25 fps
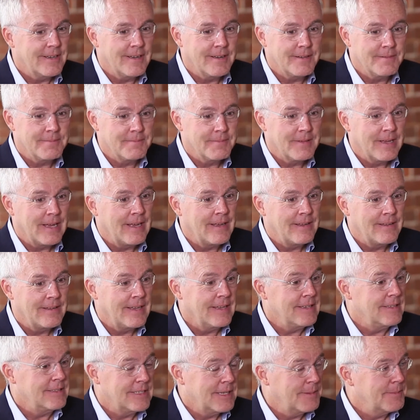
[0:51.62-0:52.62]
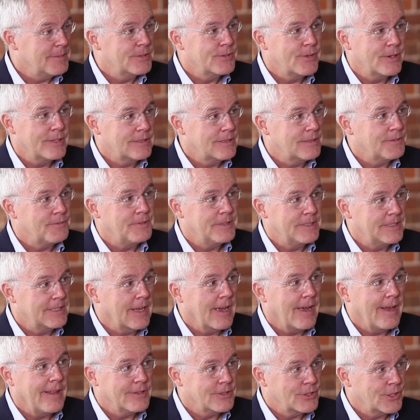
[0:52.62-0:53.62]
and it demonstrates the
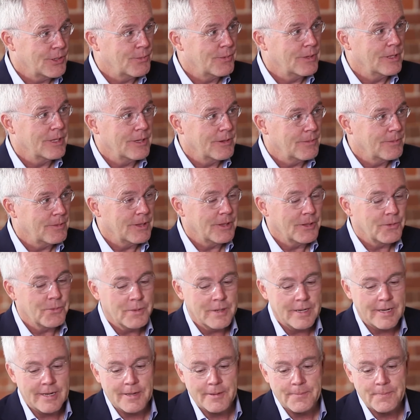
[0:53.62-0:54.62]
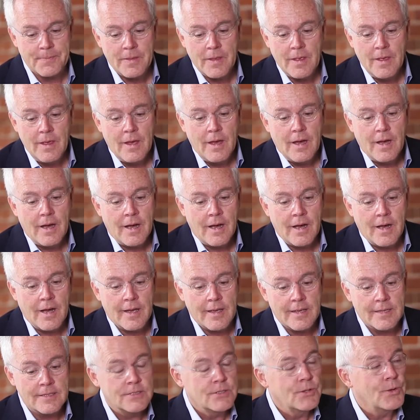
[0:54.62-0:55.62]
physiology really, really well,
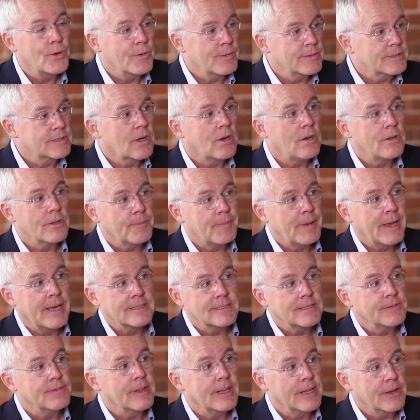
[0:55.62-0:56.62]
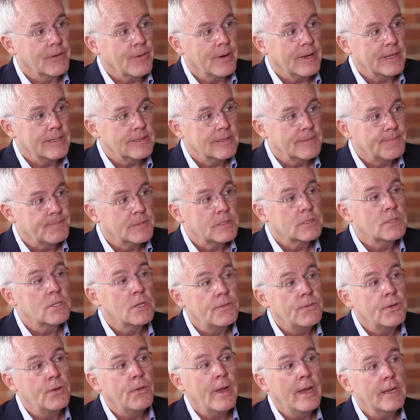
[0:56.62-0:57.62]
is doing what's called a passive leg raise. So
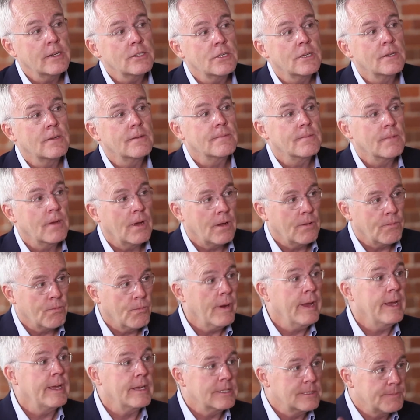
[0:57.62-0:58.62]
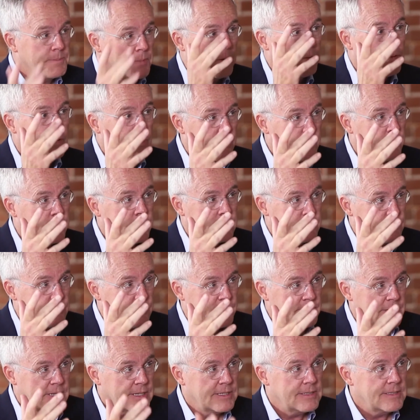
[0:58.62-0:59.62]
if you actually raise both lower
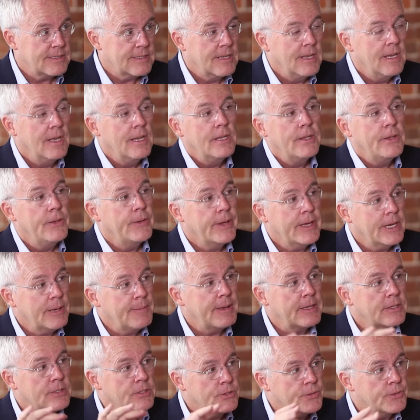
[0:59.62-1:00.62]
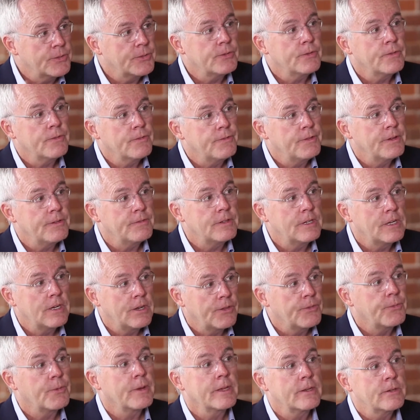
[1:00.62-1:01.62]
extremities, you get about 250 to
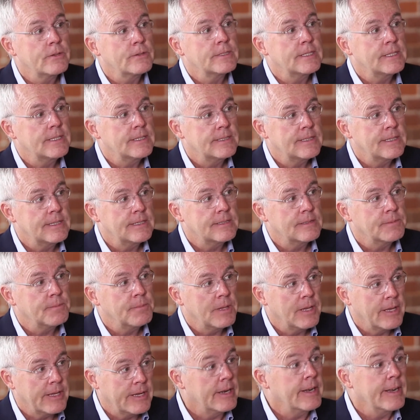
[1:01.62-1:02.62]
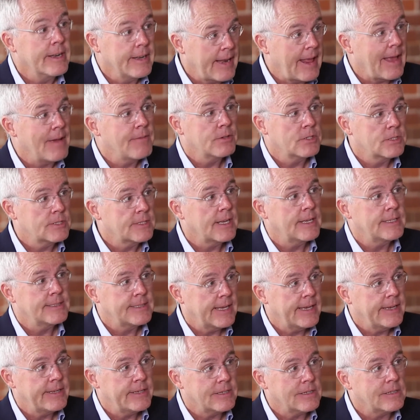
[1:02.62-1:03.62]
300 cc's of blood in an average size
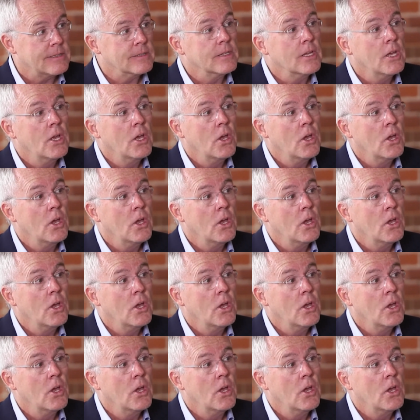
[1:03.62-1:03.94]
adult,